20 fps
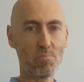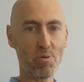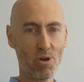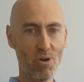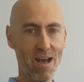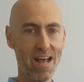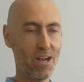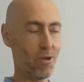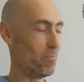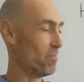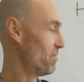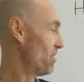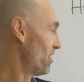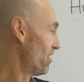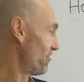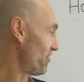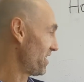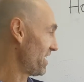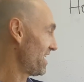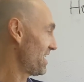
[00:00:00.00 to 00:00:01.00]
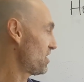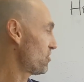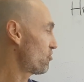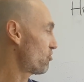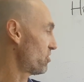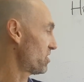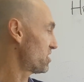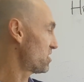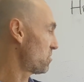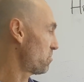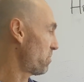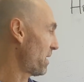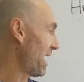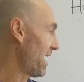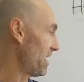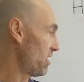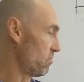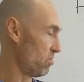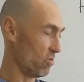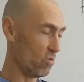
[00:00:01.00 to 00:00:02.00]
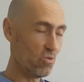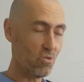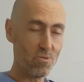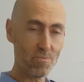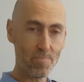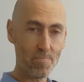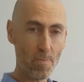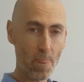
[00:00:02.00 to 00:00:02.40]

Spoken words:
per annum of interest payable